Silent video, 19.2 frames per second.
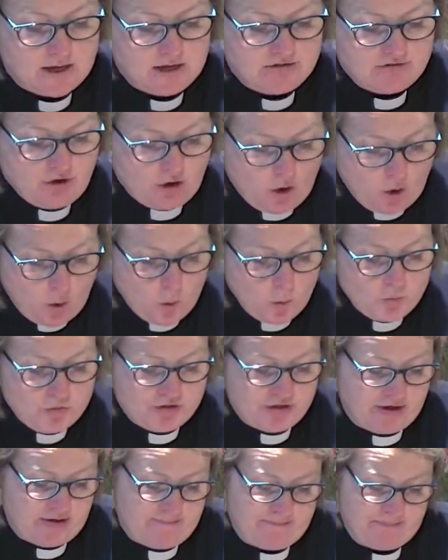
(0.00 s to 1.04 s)
He
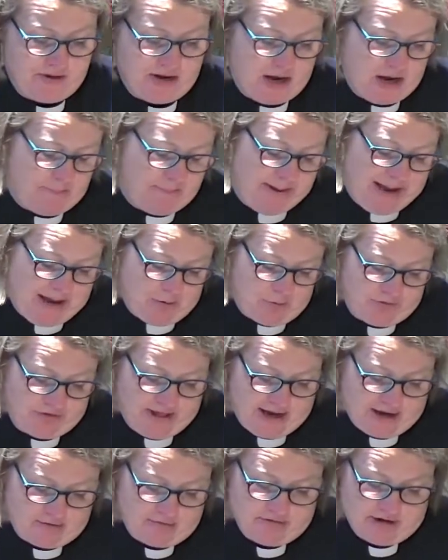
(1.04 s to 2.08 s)
told them about
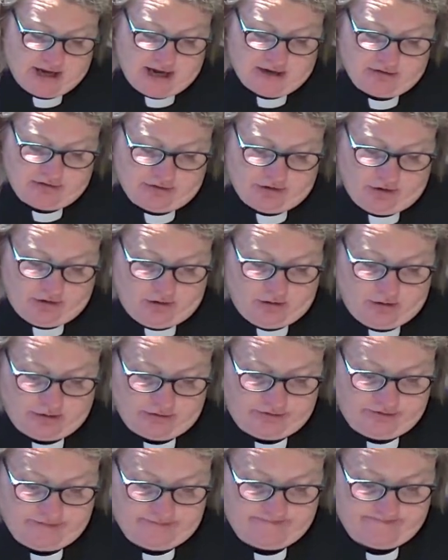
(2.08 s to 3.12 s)
that Creator
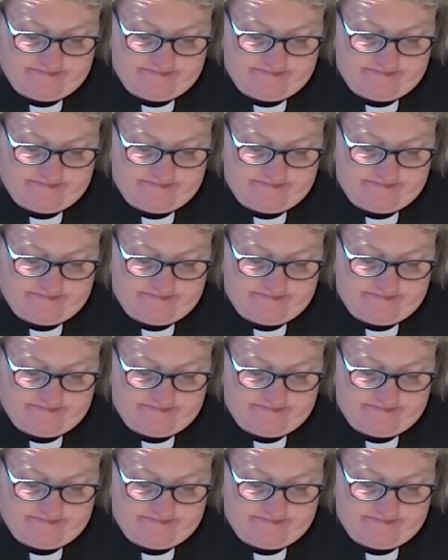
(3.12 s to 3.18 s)
God.